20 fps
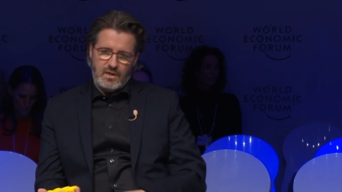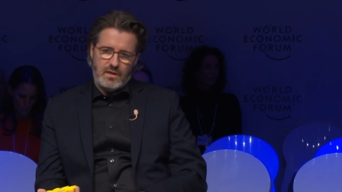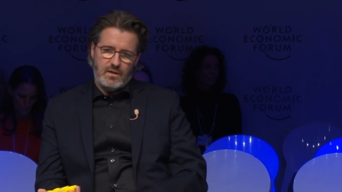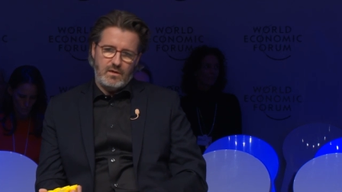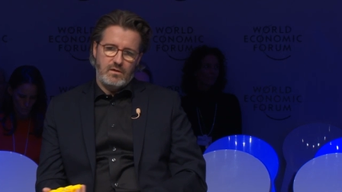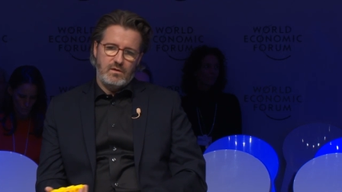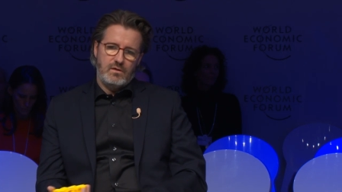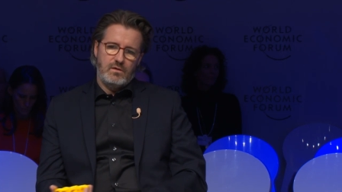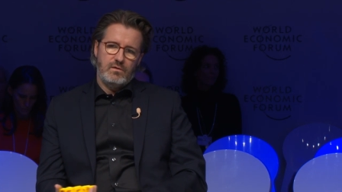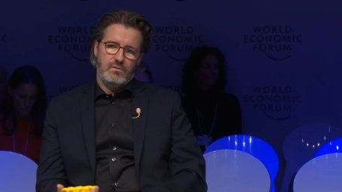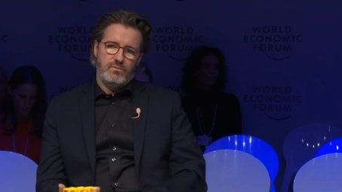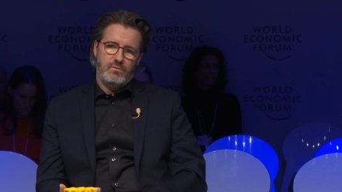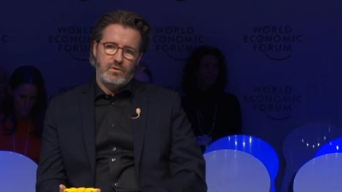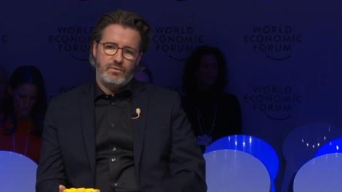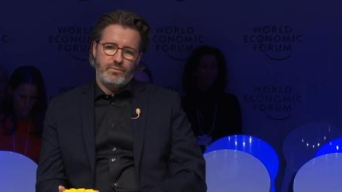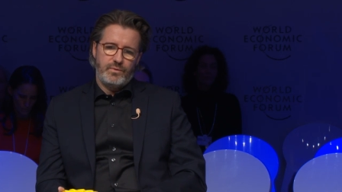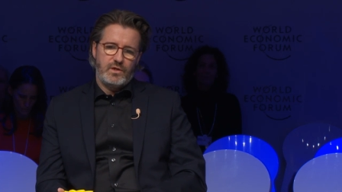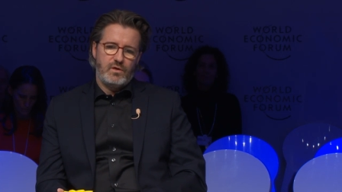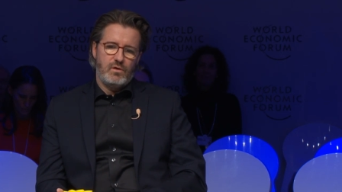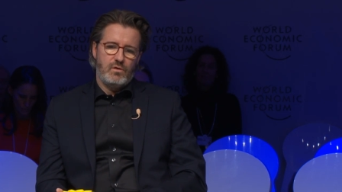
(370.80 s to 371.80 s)
are
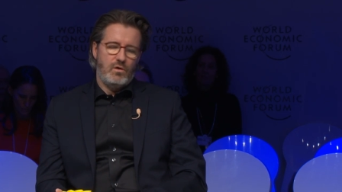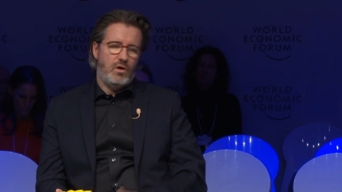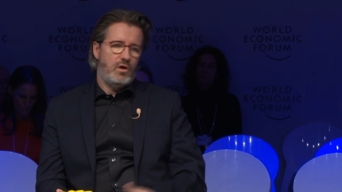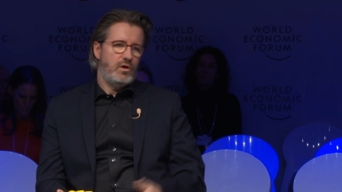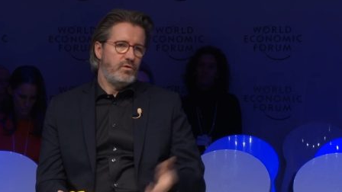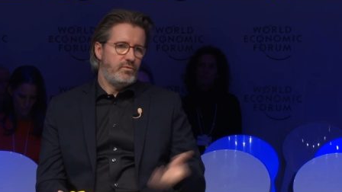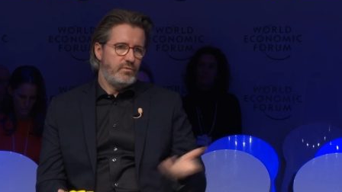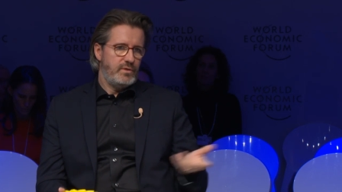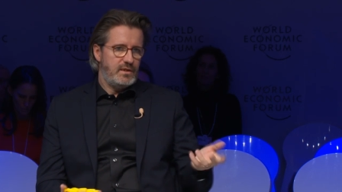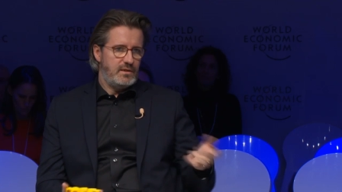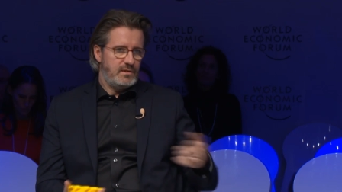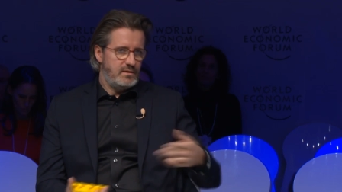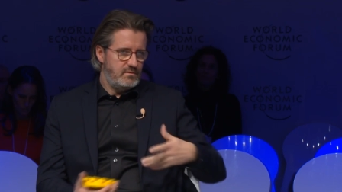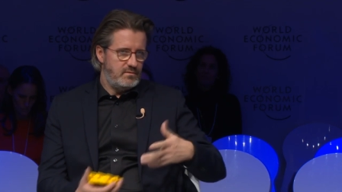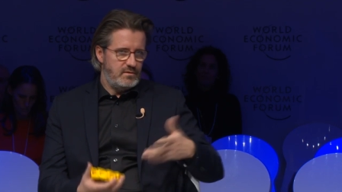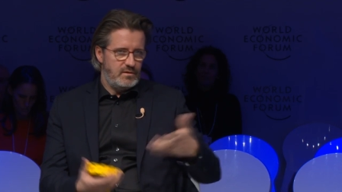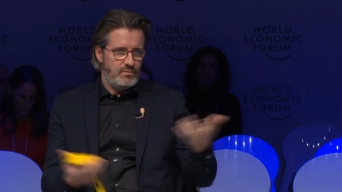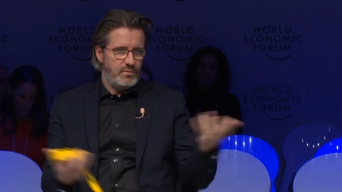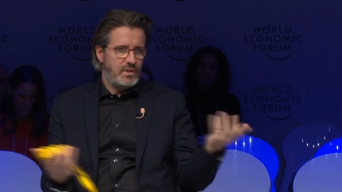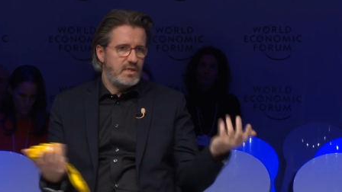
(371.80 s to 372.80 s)
what we call on-grid
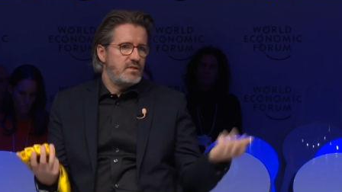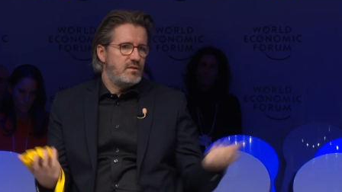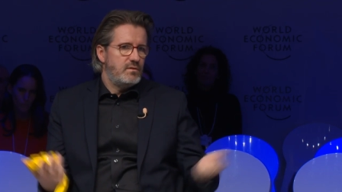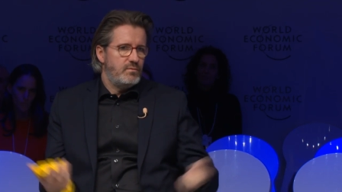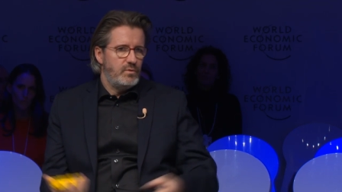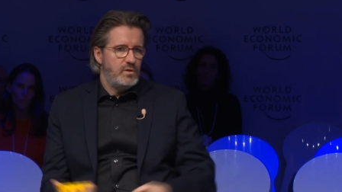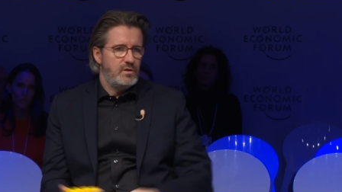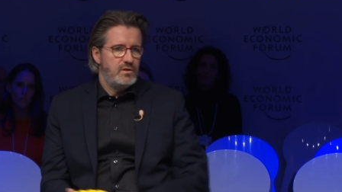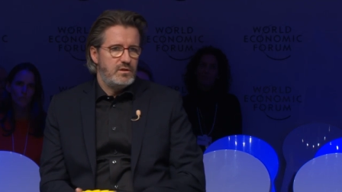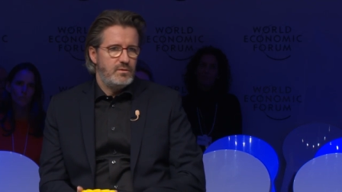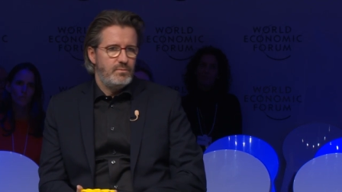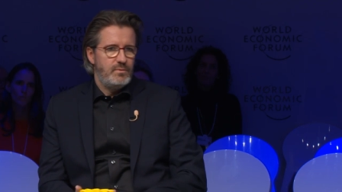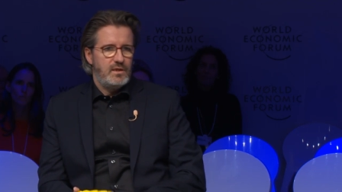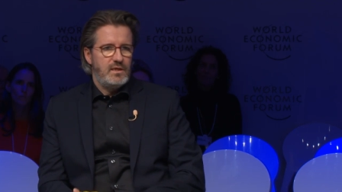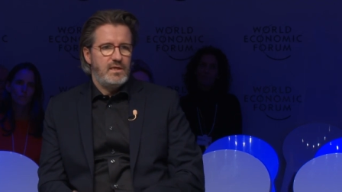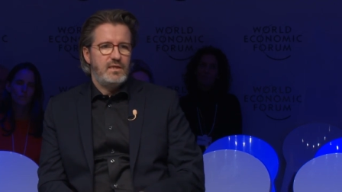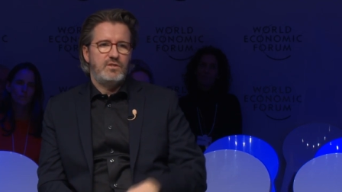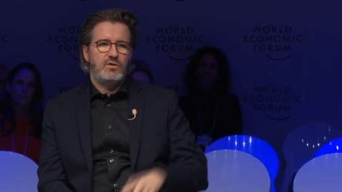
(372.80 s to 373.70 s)
in the Western world, typically